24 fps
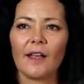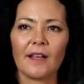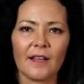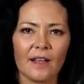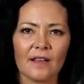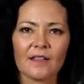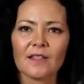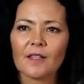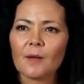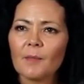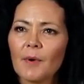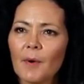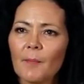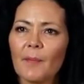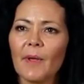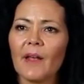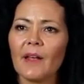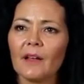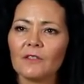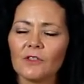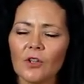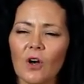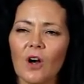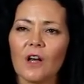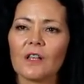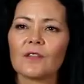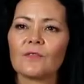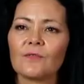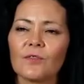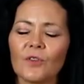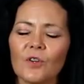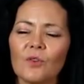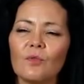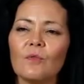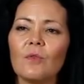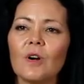guess I'm a bit lost
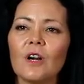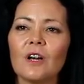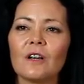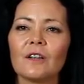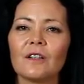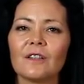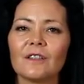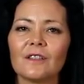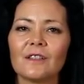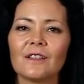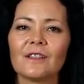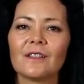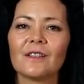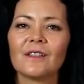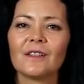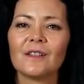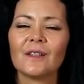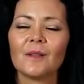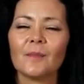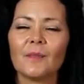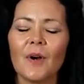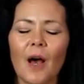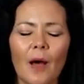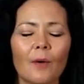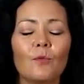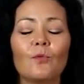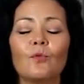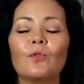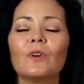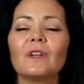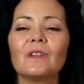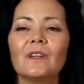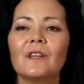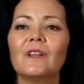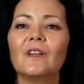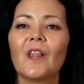for words, but I'm
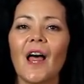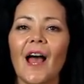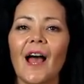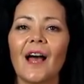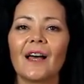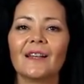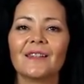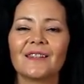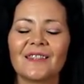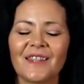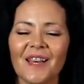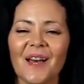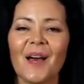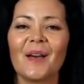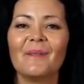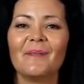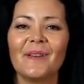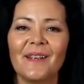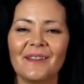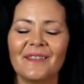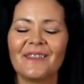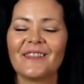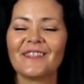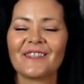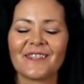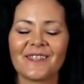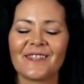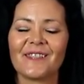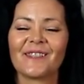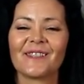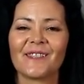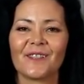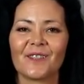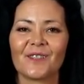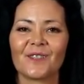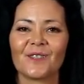really glad that I made this
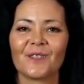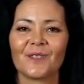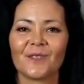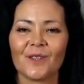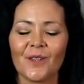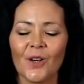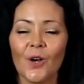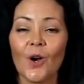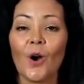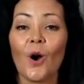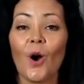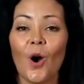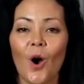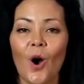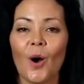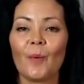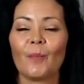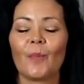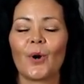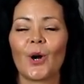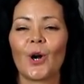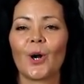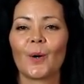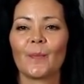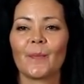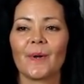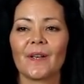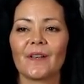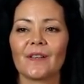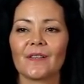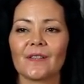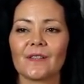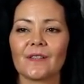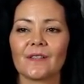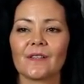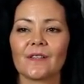decision on
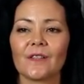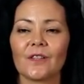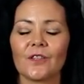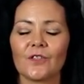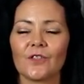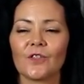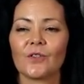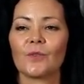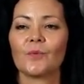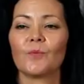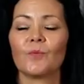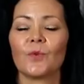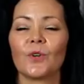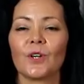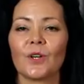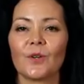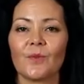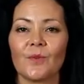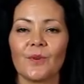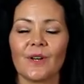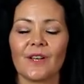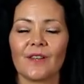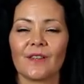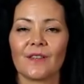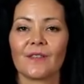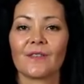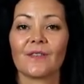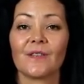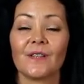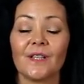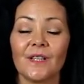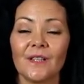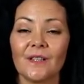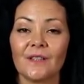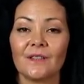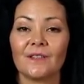purpose to work with
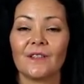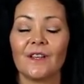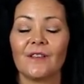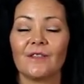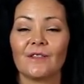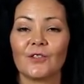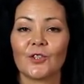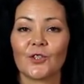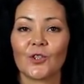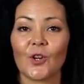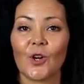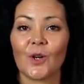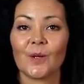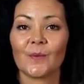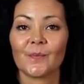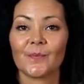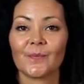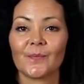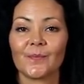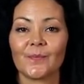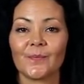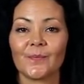David Sharp.